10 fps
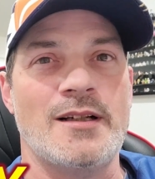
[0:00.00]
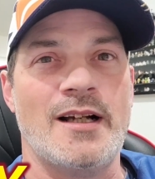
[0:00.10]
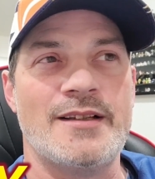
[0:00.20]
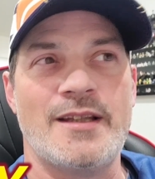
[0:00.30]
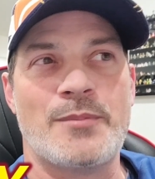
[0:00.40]

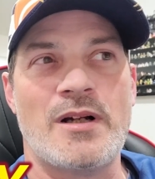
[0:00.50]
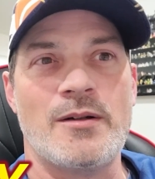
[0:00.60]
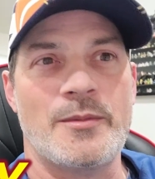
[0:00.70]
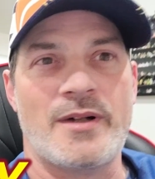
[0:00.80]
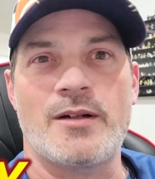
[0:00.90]
I'd say
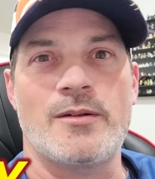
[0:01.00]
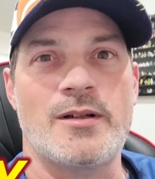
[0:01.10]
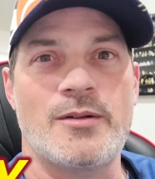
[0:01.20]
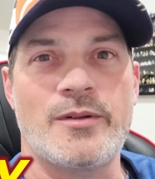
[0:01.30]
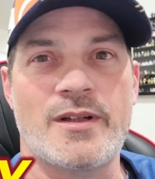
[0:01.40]
probably about
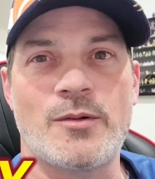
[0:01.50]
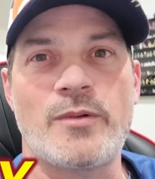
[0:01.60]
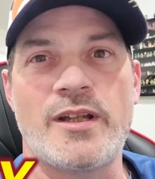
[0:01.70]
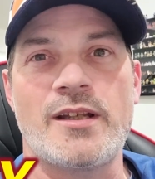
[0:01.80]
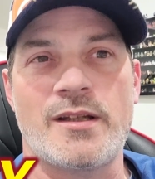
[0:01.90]
within a
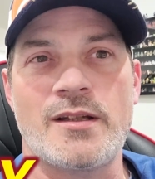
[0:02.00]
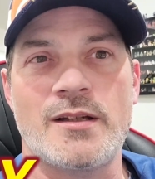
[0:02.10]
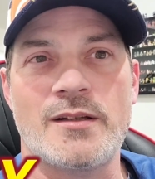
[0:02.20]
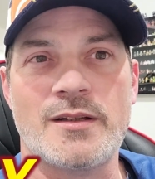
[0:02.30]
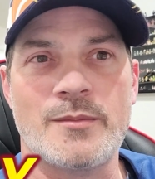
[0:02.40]
week,
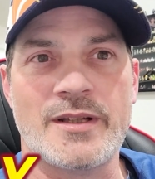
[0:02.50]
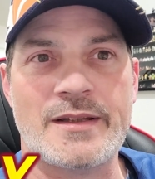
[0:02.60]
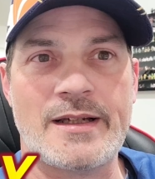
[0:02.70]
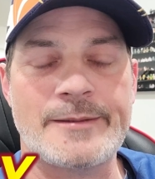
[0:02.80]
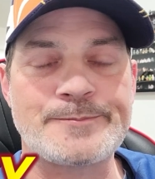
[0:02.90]
something like
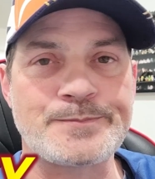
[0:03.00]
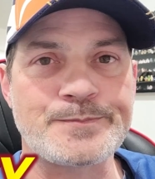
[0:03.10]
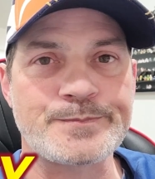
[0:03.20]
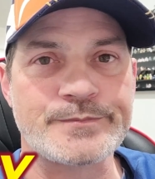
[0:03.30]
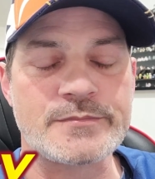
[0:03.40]
that.
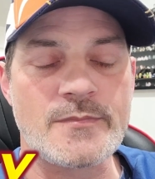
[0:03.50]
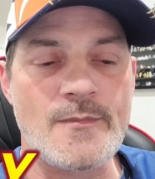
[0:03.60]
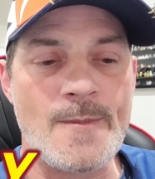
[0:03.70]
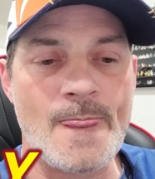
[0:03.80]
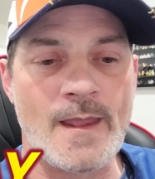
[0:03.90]

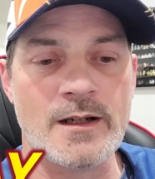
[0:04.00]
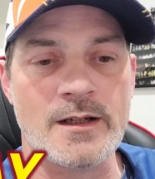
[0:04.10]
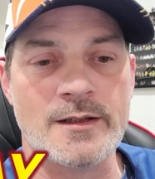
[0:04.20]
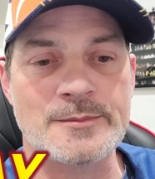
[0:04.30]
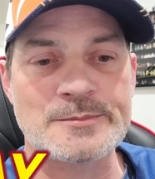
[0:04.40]

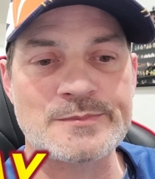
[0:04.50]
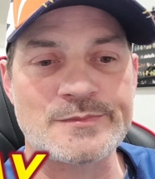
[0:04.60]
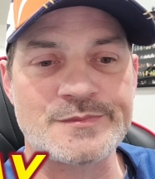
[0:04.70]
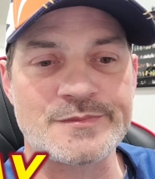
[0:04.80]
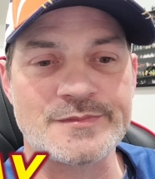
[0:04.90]
Because um,
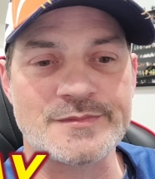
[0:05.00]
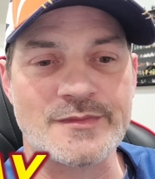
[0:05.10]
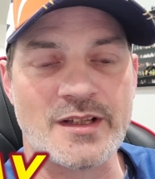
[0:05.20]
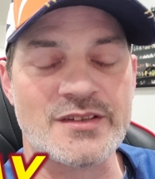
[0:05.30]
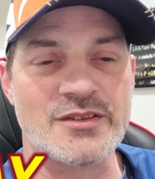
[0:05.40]

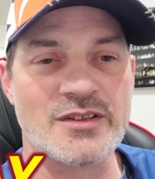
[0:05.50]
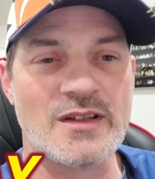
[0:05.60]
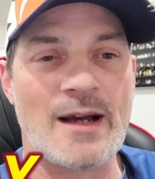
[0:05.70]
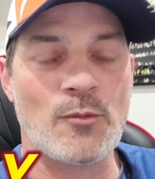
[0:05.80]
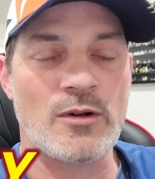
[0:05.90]
there's a
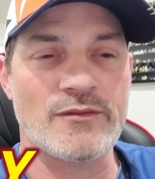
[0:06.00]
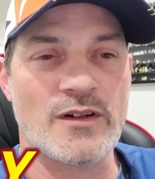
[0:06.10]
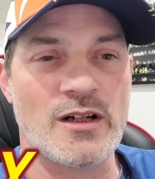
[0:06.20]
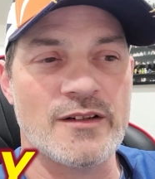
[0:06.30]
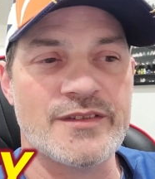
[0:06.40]
lot more
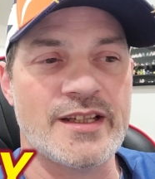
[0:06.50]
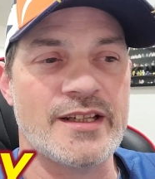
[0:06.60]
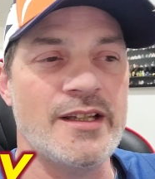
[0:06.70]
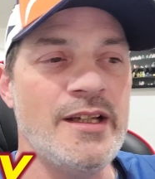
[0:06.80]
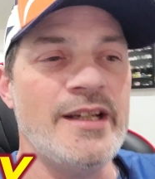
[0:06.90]
involved,
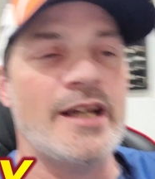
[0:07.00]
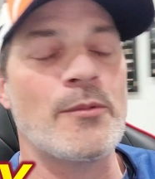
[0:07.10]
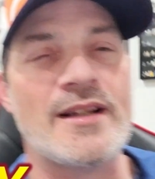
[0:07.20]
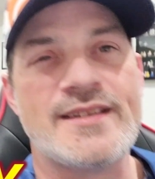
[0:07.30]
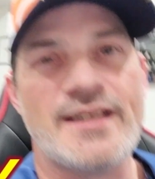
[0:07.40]
and and
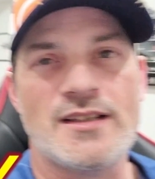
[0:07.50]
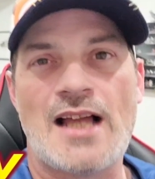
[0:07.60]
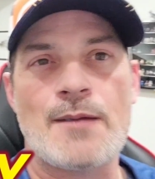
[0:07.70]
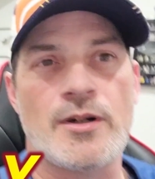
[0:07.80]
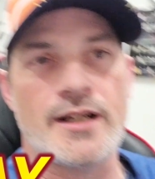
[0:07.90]
when I say
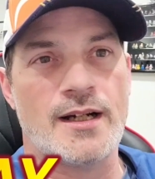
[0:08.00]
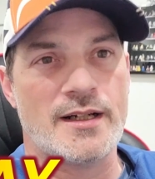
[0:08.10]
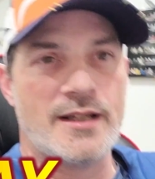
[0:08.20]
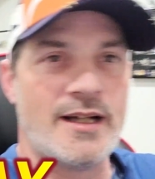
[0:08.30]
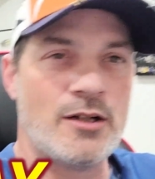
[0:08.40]
elaborate on
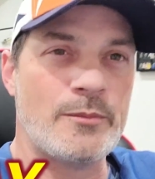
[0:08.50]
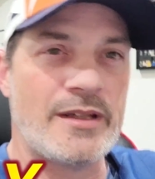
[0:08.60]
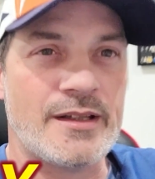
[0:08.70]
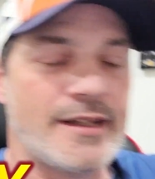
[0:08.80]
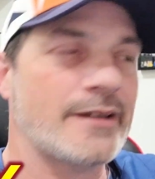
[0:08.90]
it, I don't
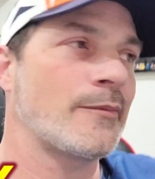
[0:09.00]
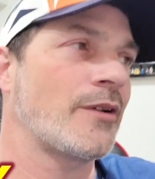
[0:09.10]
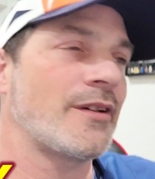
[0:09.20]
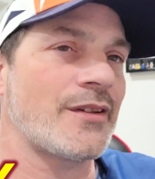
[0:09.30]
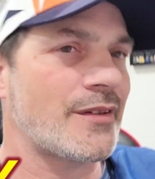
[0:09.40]
mean like I'm
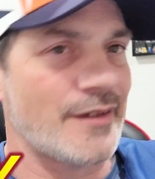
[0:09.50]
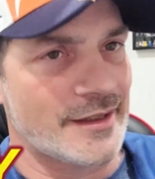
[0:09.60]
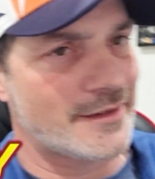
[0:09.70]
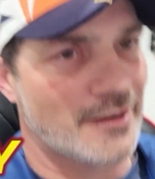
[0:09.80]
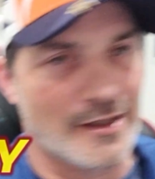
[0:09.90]
gonna just
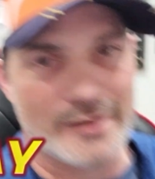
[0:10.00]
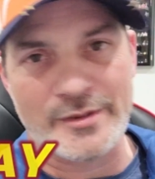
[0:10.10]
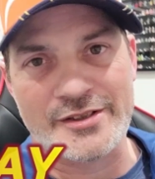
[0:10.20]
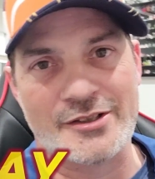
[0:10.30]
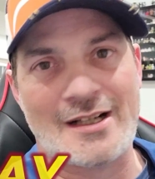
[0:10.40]
like talk a
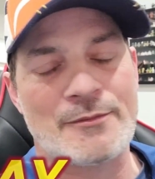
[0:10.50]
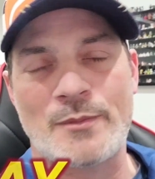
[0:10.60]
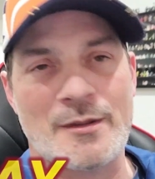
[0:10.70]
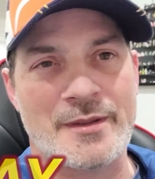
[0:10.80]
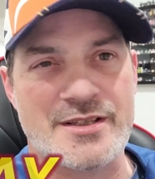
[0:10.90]
bunch of crap
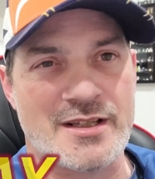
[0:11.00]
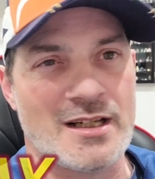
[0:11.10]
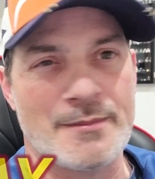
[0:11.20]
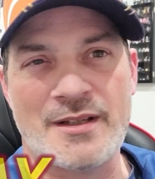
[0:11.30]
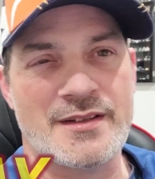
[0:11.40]
about my
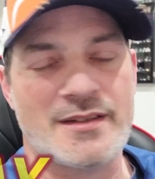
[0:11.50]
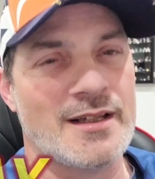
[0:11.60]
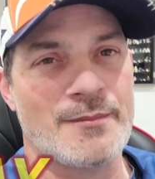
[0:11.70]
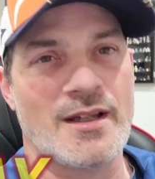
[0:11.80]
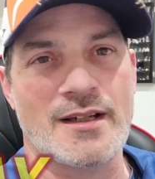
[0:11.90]
job because
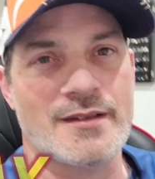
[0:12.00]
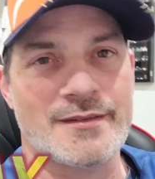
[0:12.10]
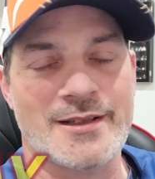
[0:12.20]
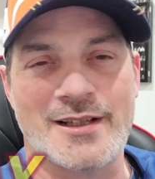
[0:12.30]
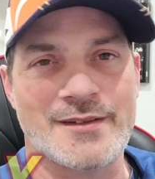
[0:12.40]
I'm not
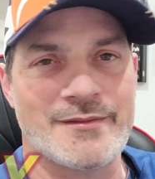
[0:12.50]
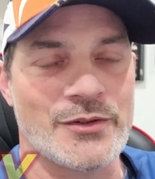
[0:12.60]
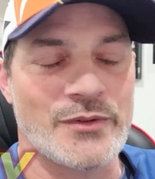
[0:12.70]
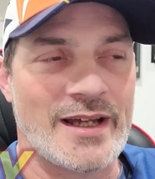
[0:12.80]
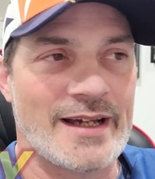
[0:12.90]
gonna
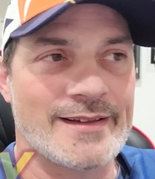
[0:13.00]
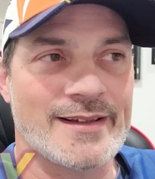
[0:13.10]
do that.